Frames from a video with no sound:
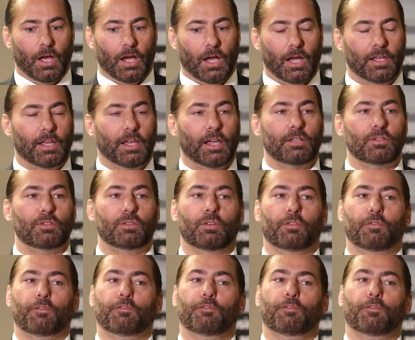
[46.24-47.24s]
I guess
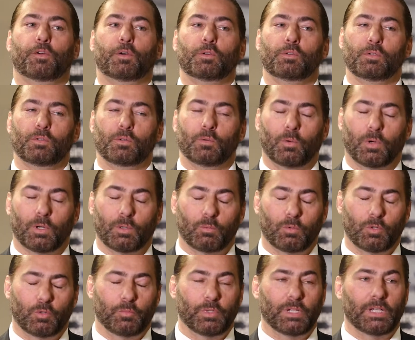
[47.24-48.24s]
the first one
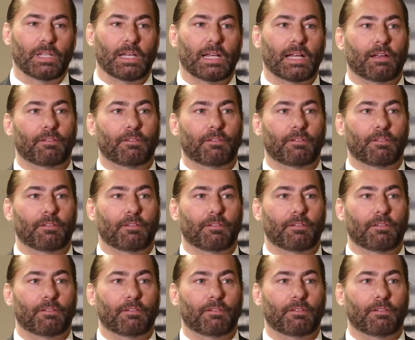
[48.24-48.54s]
would be that